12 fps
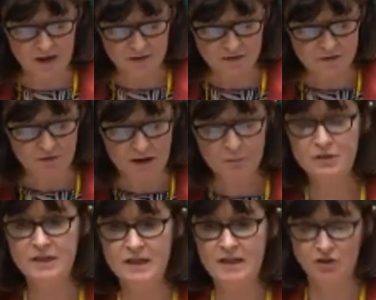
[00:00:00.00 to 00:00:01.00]
that the
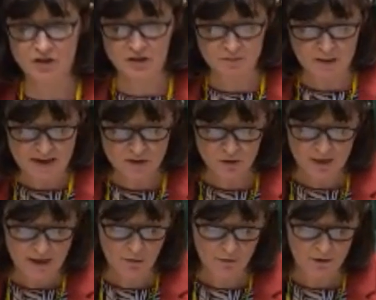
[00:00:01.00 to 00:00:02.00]
reputations, mental
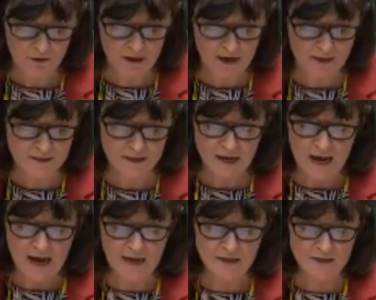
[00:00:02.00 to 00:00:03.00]
health
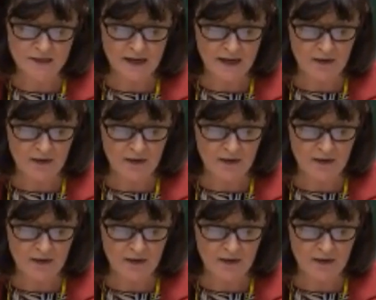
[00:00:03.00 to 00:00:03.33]
and